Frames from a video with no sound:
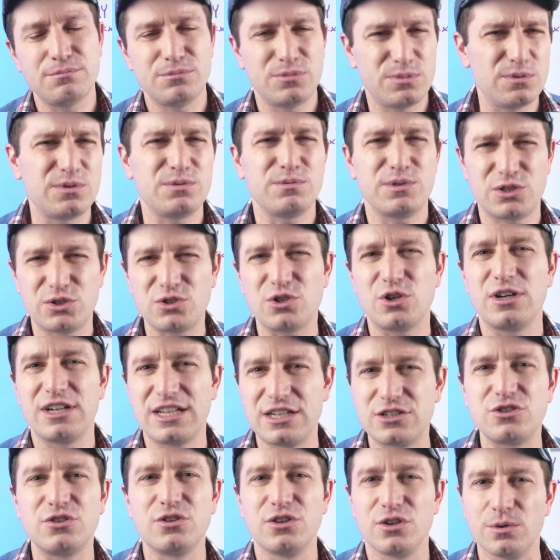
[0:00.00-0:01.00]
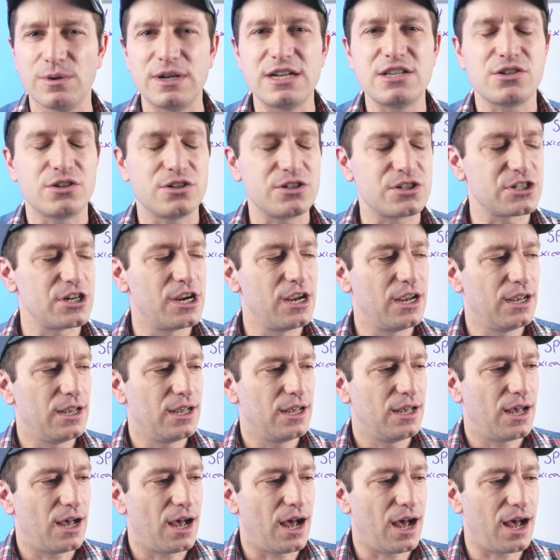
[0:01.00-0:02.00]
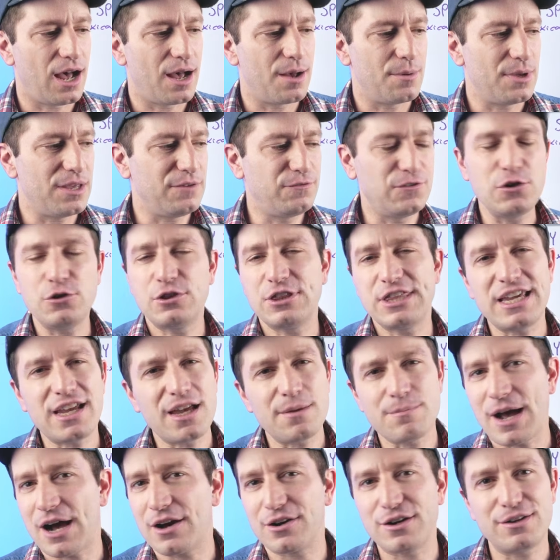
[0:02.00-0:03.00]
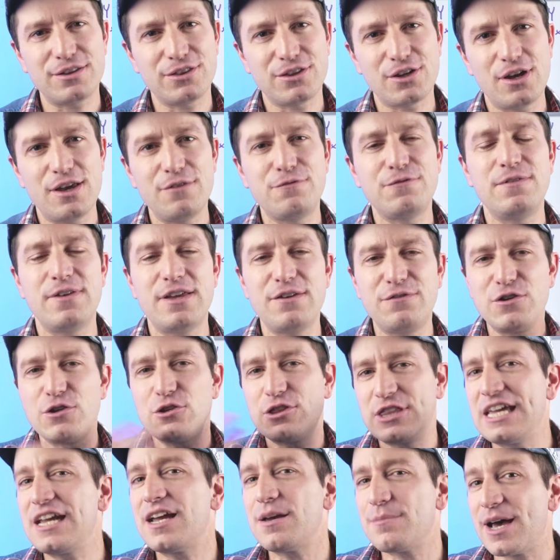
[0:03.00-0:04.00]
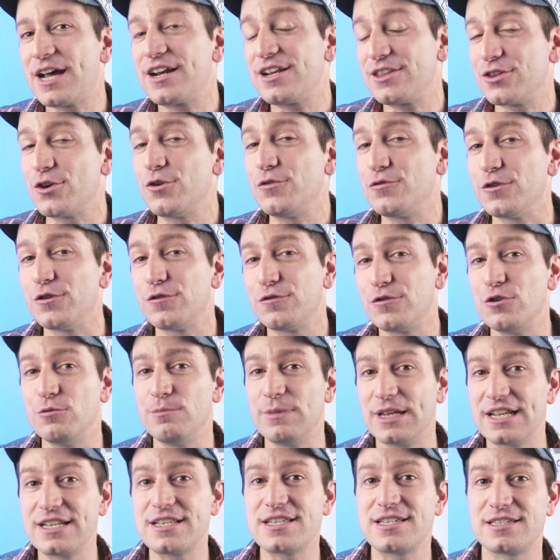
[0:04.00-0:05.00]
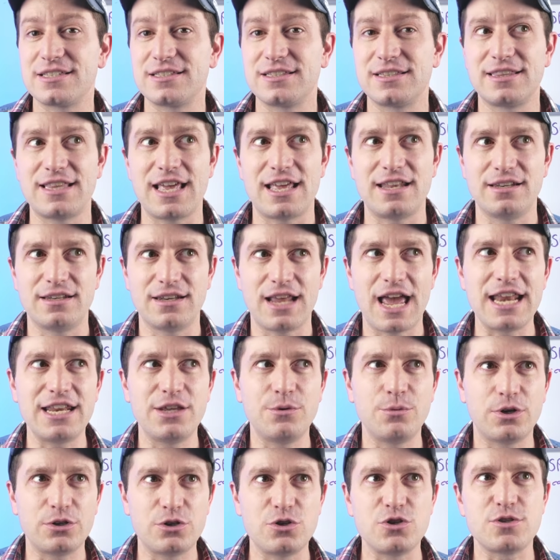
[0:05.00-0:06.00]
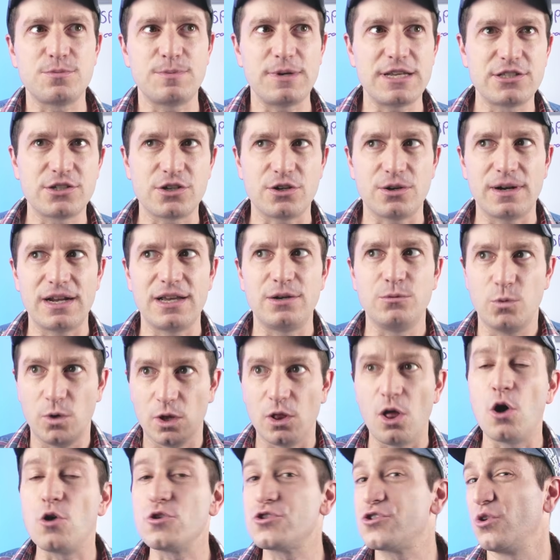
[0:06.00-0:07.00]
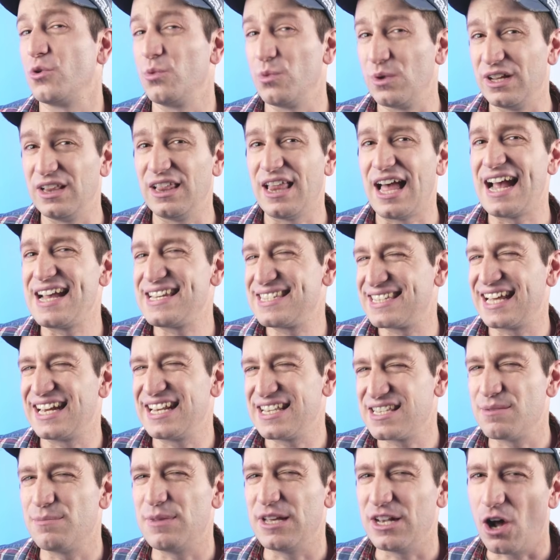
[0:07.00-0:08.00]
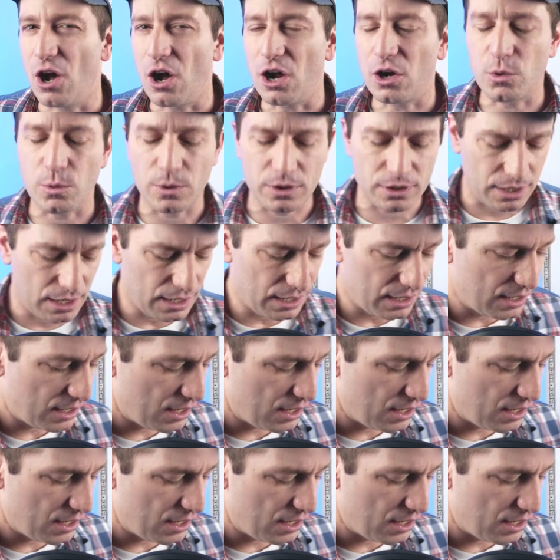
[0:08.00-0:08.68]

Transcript: Majority do their research. If you think about it, if you think about it though for a few minutes, then anyone who speaks Korean will also realize that it's a bit awkward.